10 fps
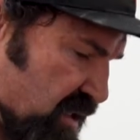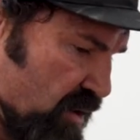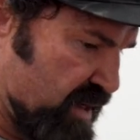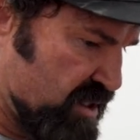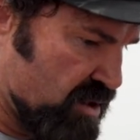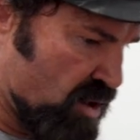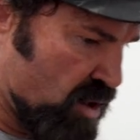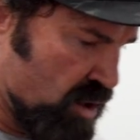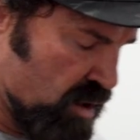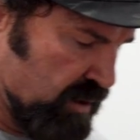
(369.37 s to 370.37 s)
the
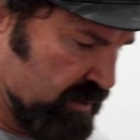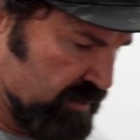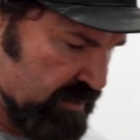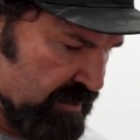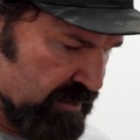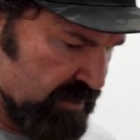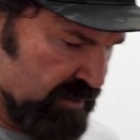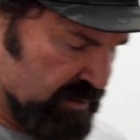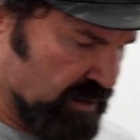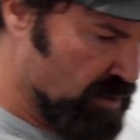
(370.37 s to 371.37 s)
original,
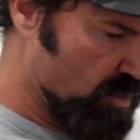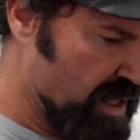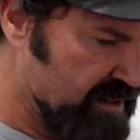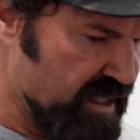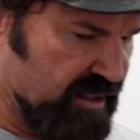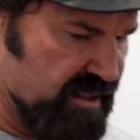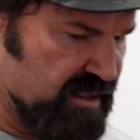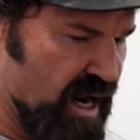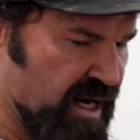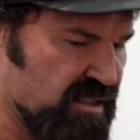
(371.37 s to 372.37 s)
well, I think these
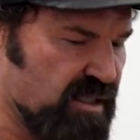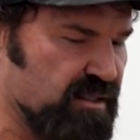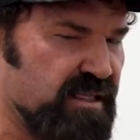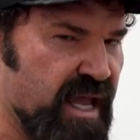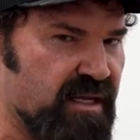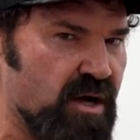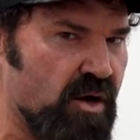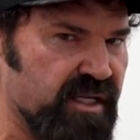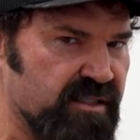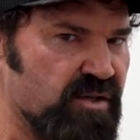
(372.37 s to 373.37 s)
tires are date
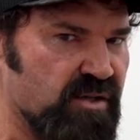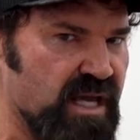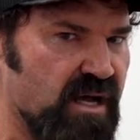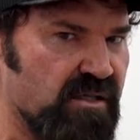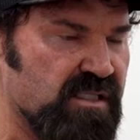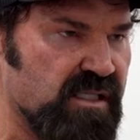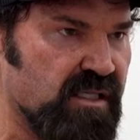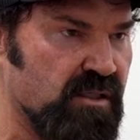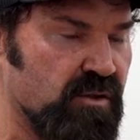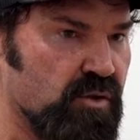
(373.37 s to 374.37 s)
coded
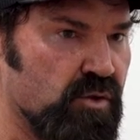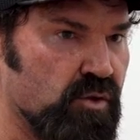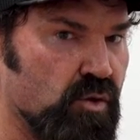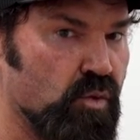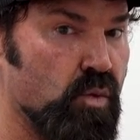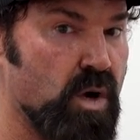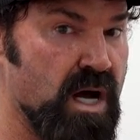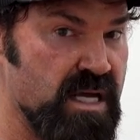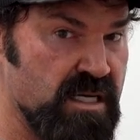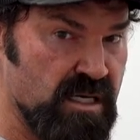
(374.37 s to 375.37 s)

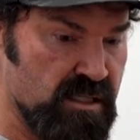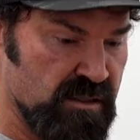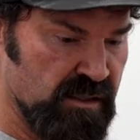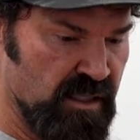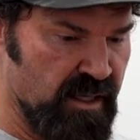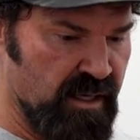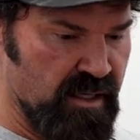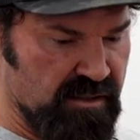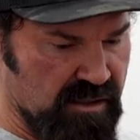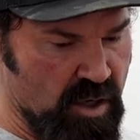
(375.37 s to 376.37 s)
2001.
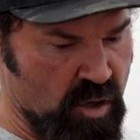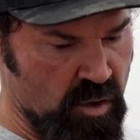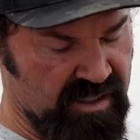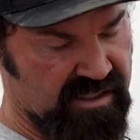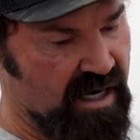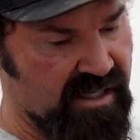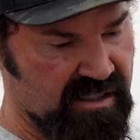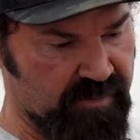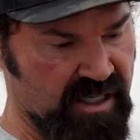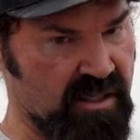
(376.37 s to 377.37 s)
So these tires
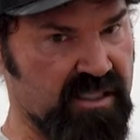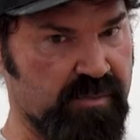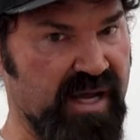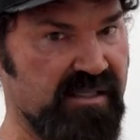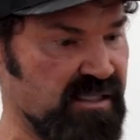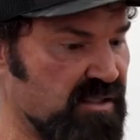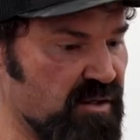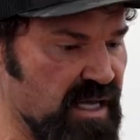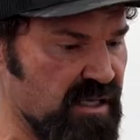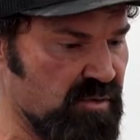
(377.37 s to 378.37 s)
have been on this bike since
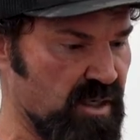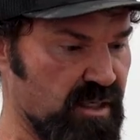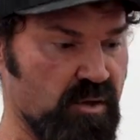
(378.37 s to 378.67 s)
2001.